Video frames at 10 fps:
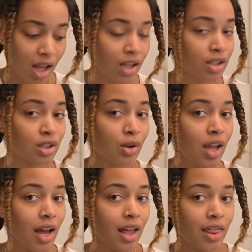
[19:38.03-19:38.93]
So
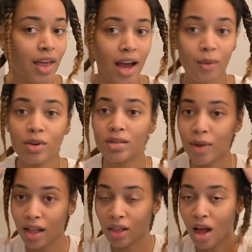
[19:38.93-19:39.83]
yeah, that was
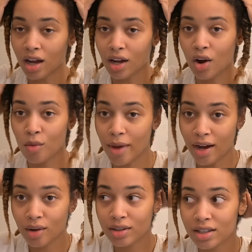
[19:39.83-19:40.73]
my lock comb
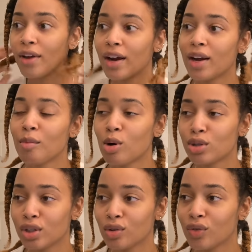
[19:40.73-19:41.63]
out. Very
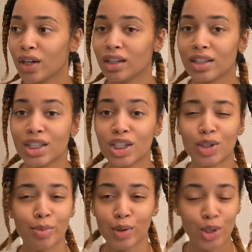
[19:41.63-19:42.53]
emotional, very
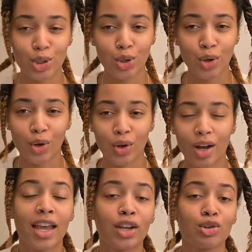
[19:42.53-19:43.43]
spiritual.
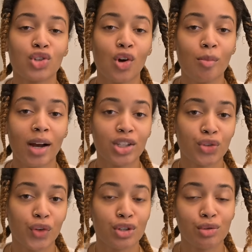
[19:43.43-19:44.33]
Thank you so much
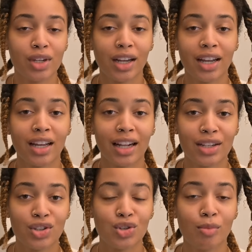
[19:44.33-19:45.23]
for tuning
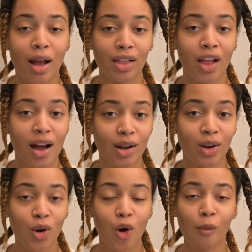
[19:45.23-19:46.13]
in to my
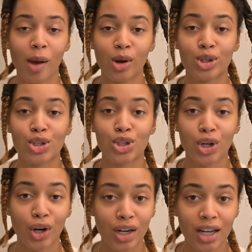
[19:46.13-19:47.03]
lock comb out
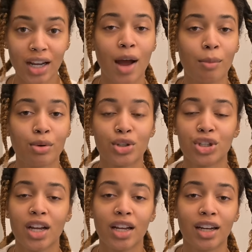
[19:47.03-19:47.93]
journey. I
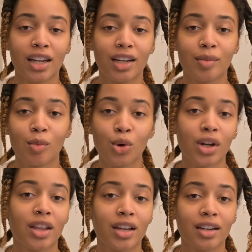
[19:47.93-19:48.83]
appreciate it
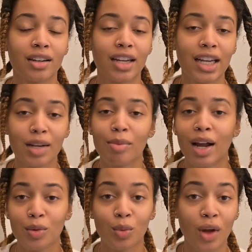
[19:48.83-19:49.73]
more than
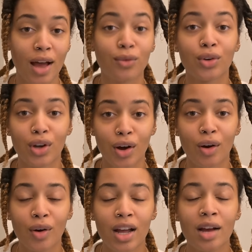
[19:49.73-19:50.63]
anybody will ever
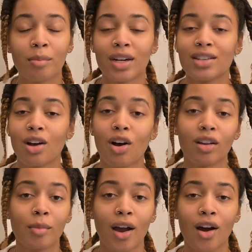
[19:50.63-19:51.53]
know. but it's all
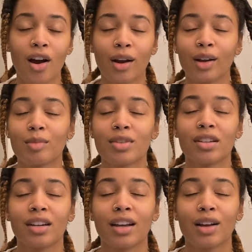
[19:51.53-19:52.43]
in my heart, and I'm
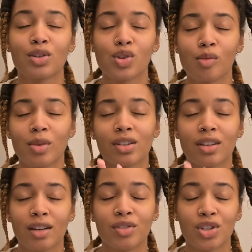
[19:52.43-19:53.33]
sending out so much
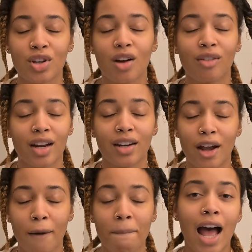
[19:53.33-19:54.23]
love to y'all right
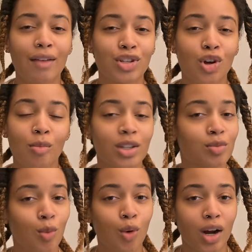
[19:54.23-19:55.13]
now. I have so much
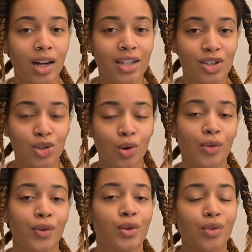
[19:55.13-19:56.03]
more in store
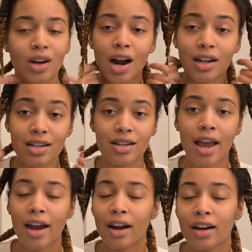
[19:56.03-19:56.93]
for you regarding this
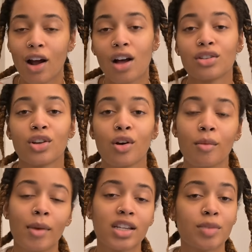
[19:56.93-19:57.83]
hair and also
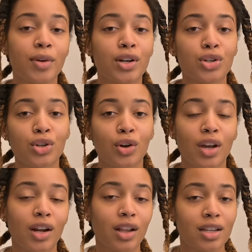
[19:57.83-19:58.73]
my spiritual
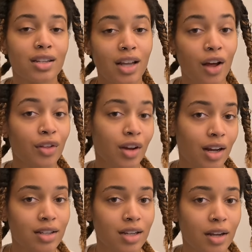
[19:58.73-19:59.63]
and holistic health
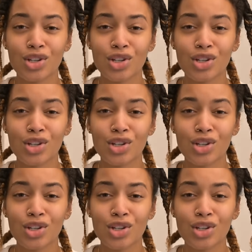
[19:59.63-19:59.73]
content.